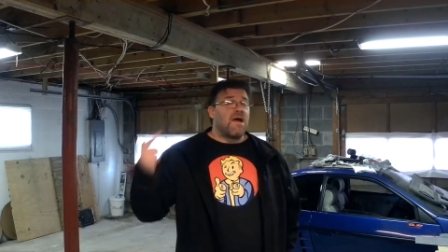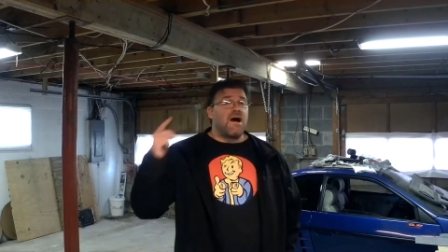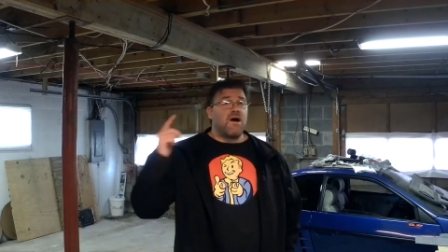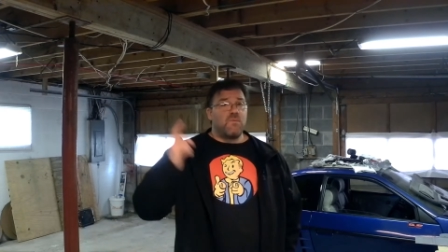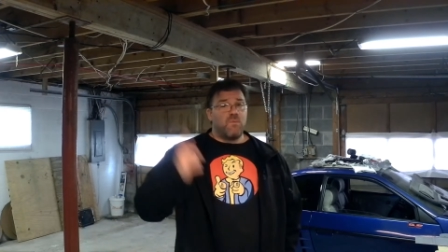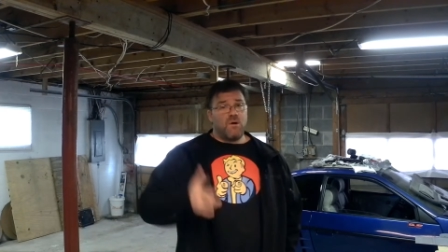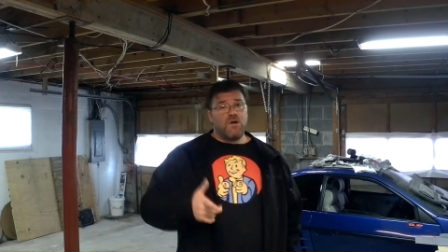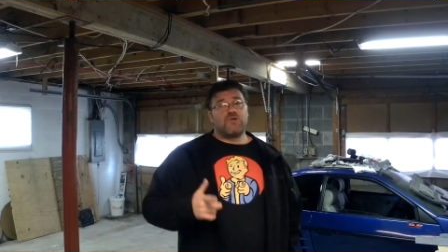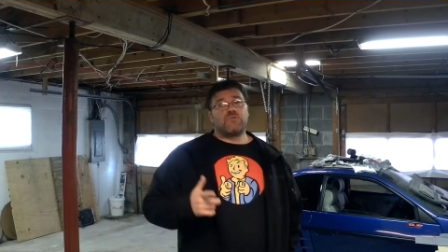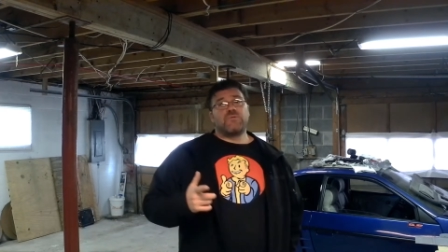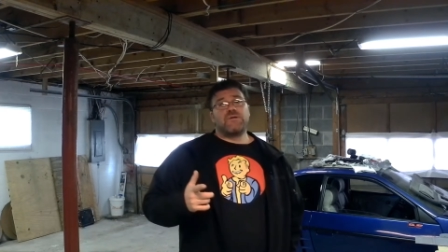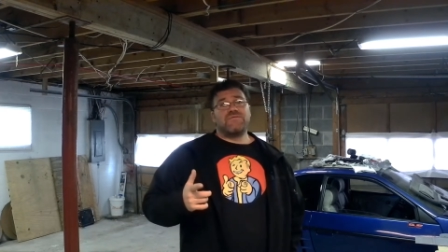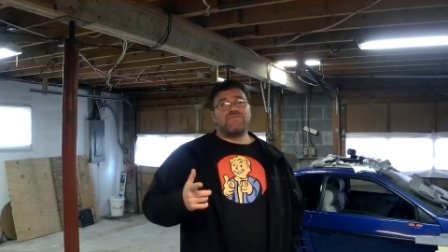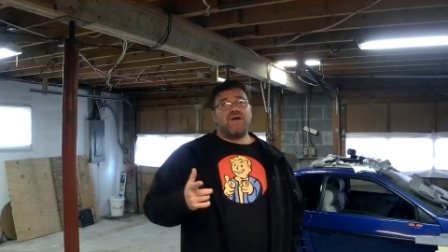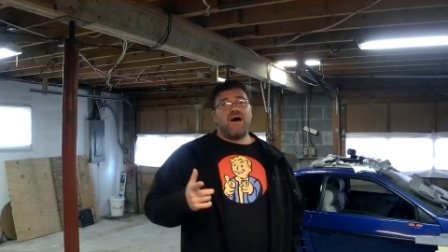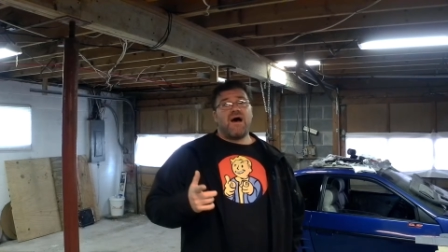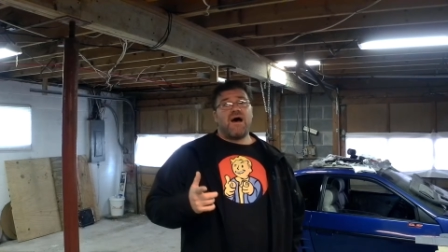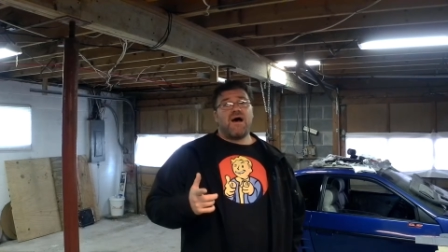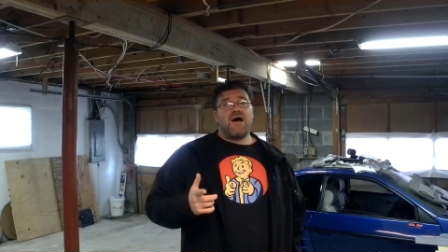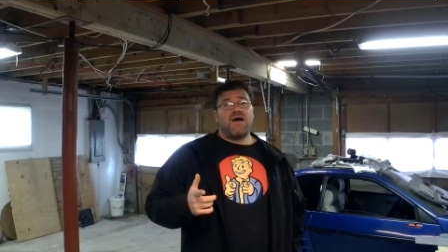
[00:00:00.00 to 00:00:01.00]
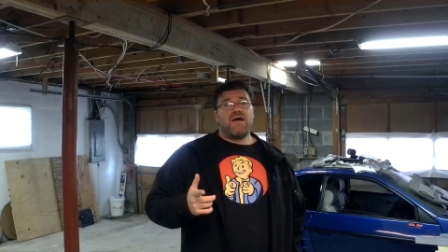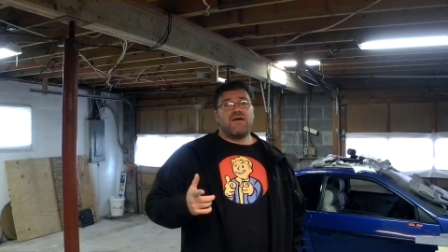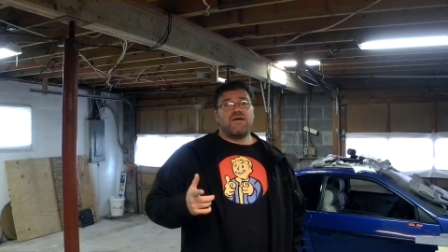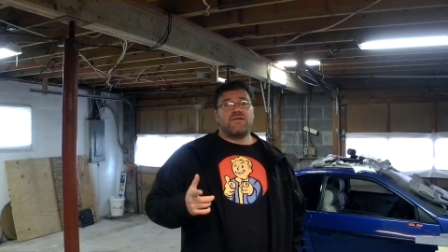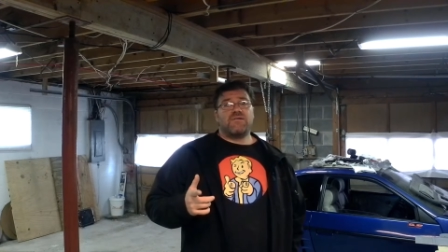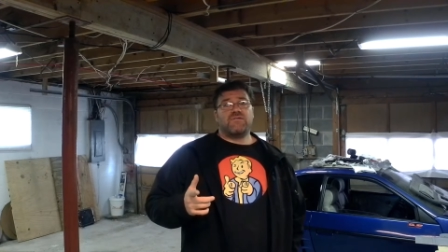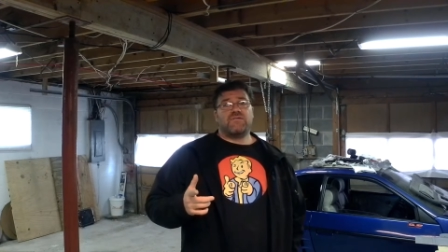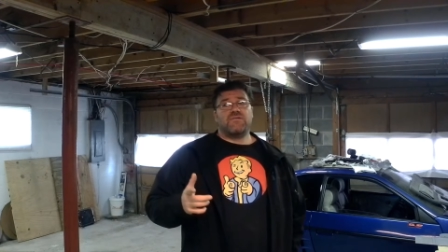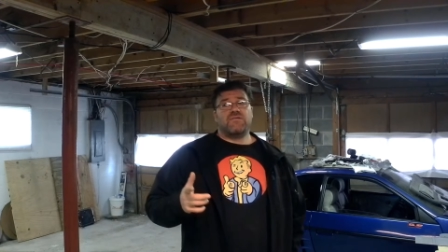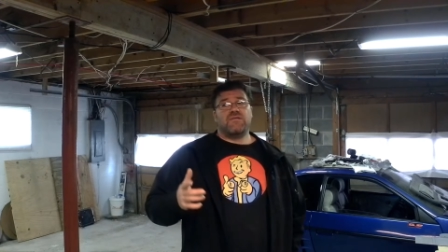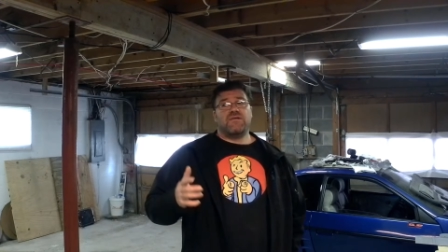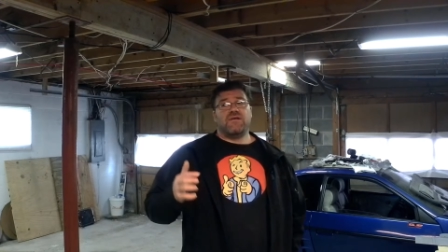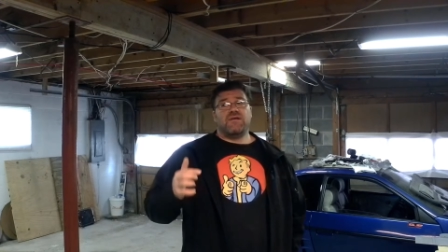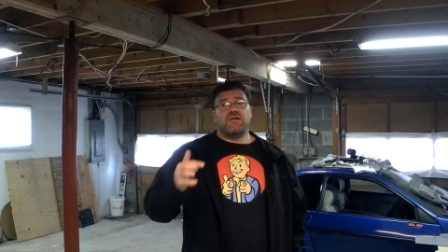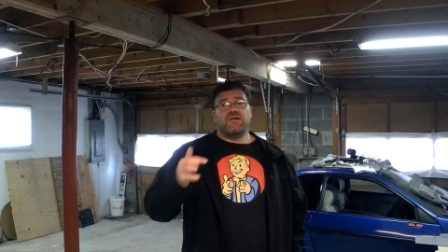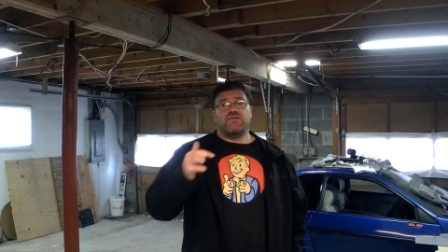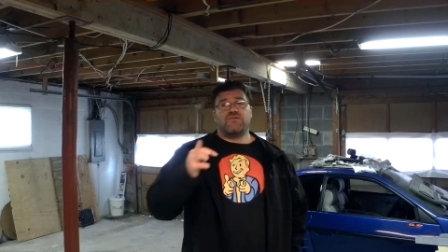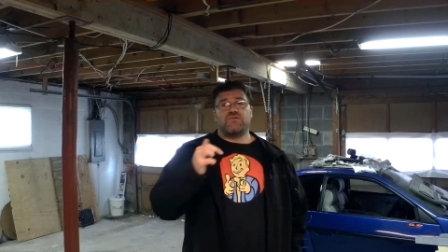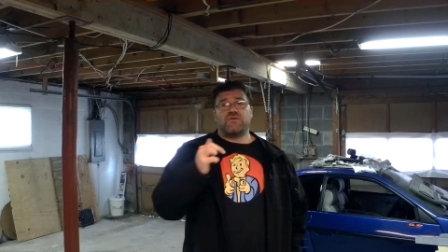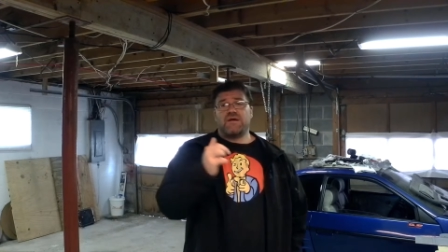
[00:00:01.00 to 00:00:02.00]
I want to revise
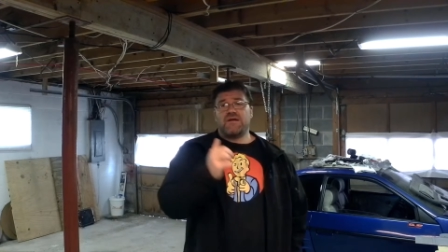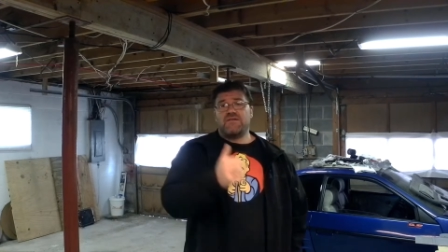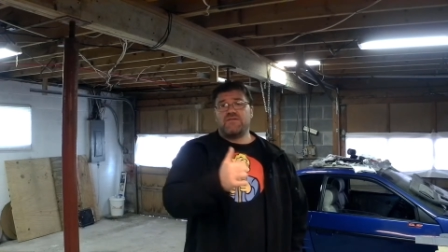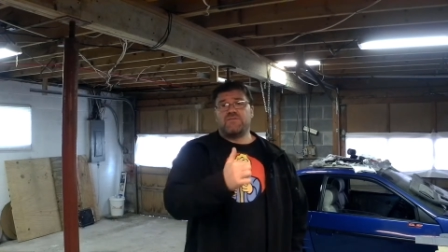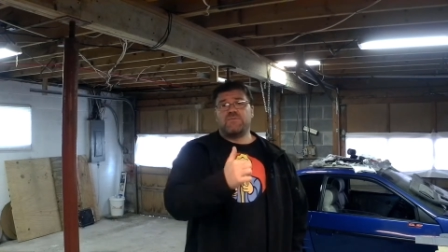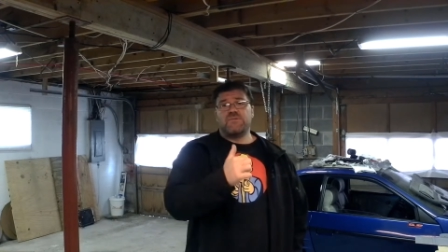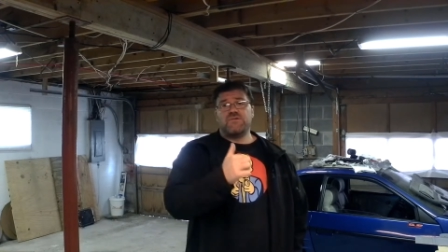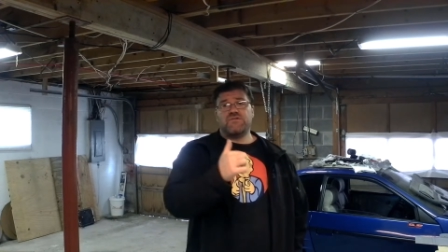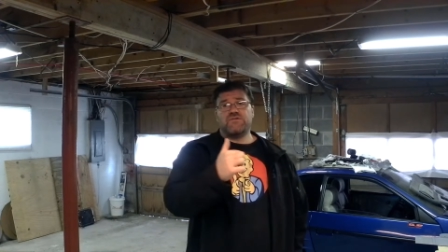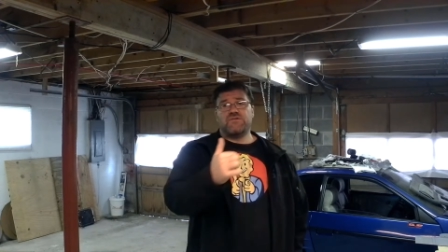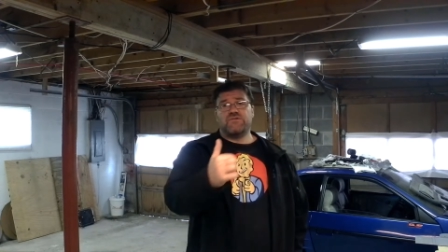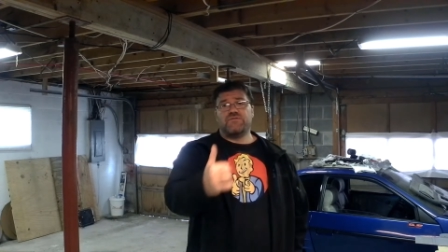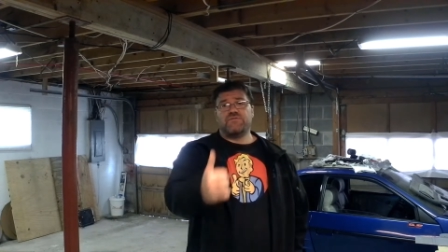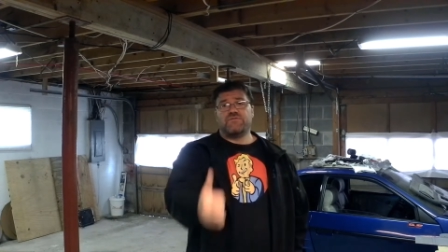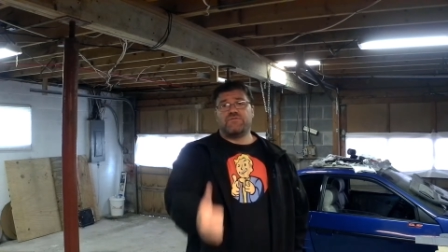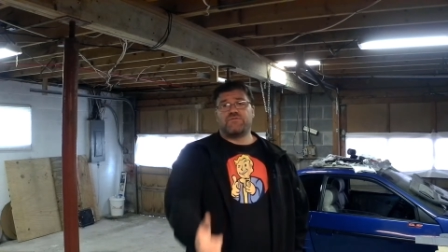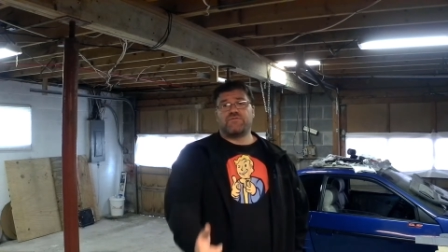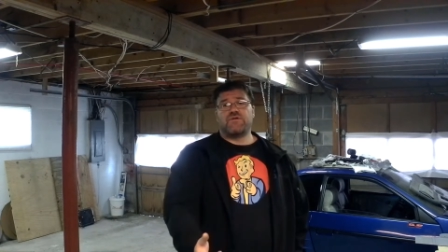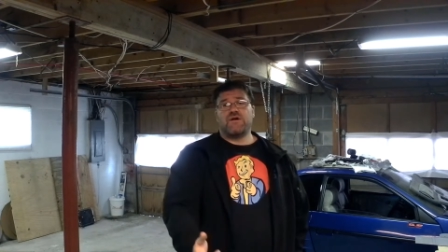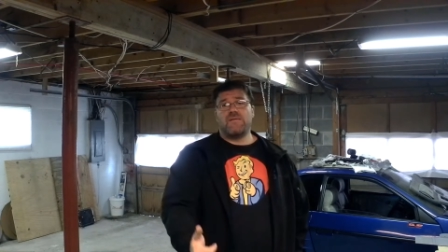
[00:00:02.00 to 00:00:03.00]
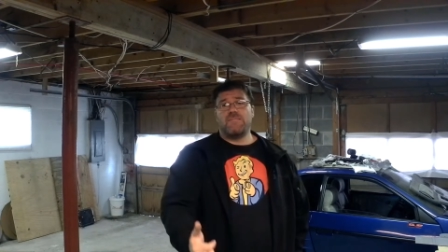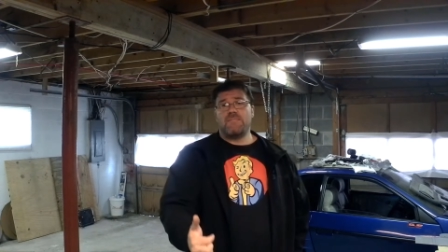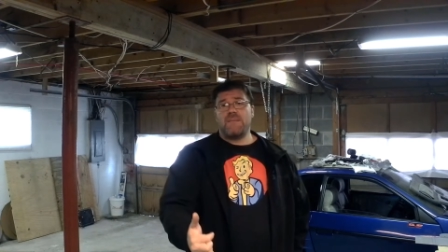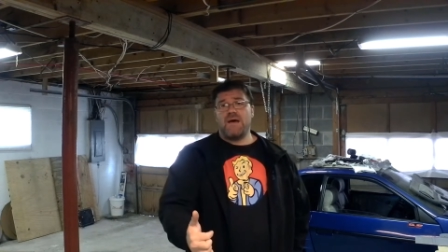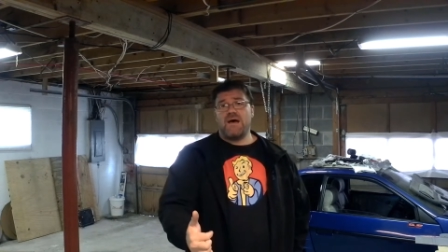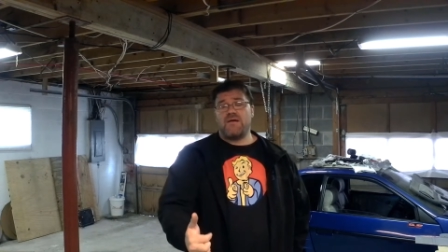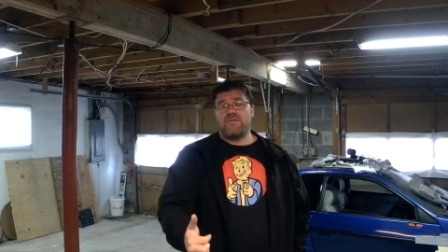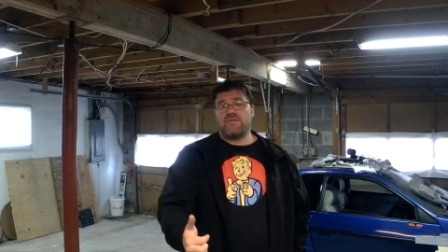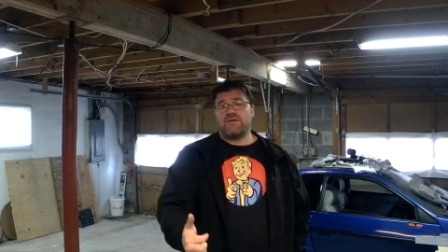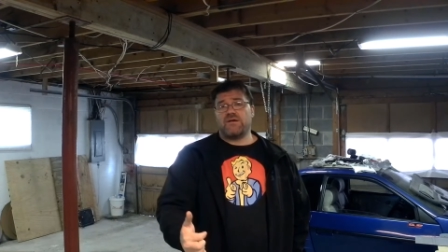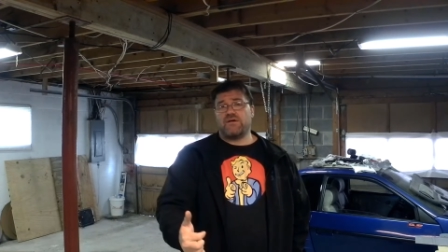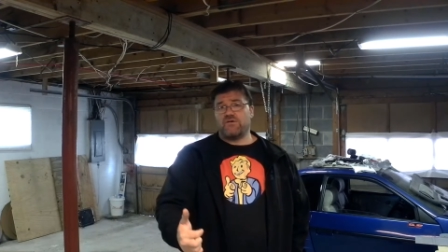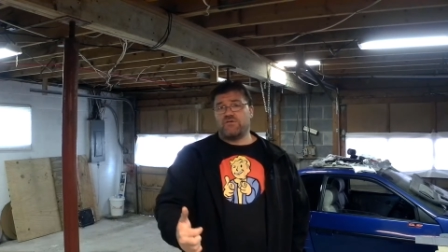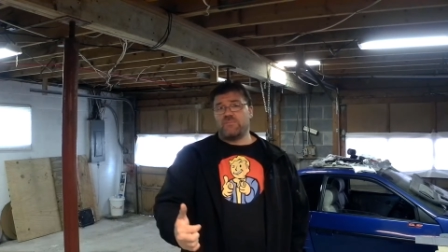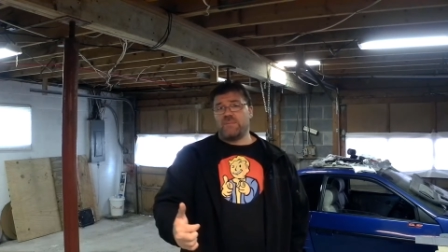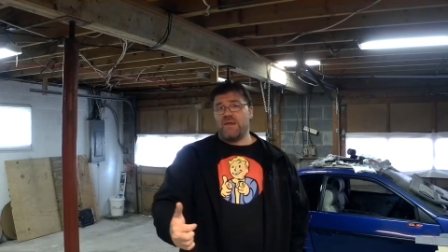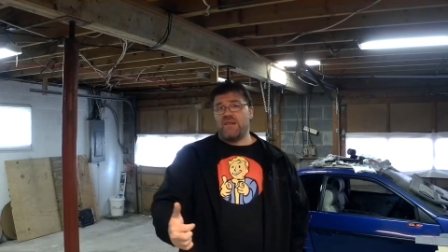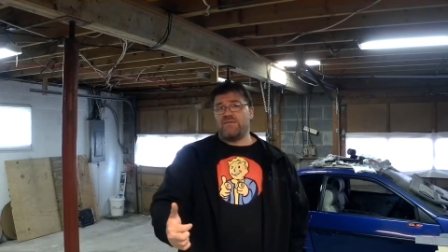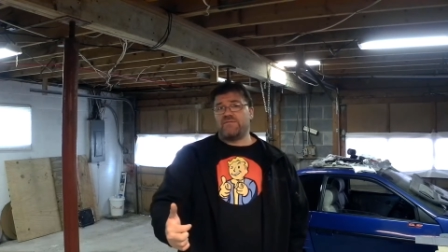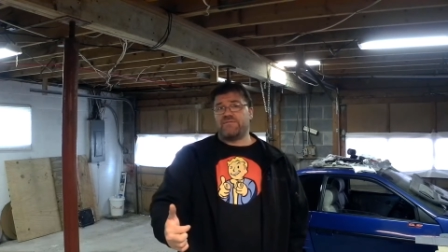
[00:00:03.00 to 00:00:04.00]
the transmission front mount that goes
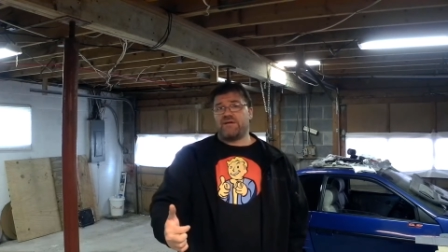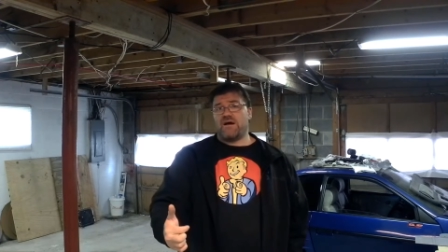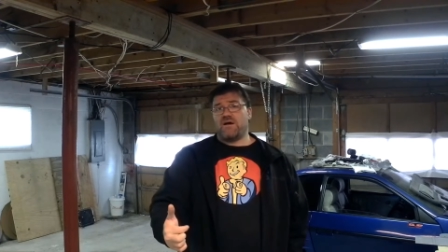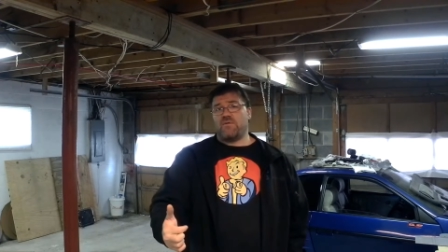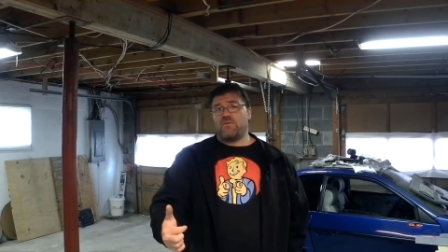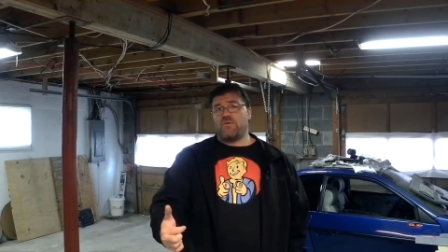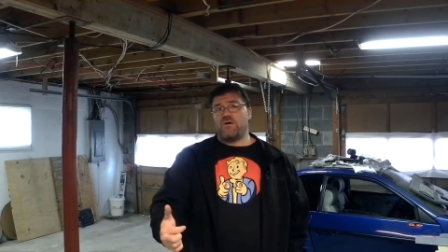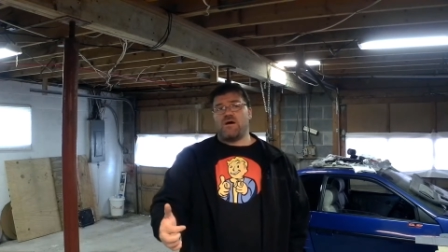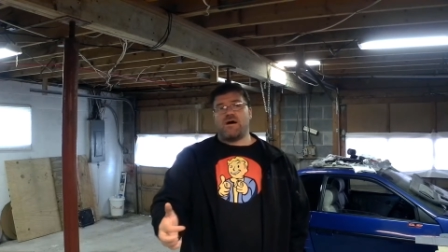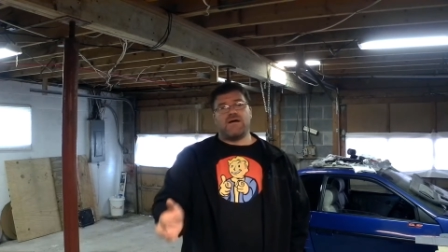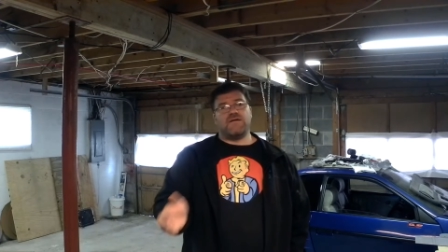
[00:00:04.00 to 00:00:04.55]
by the firewall.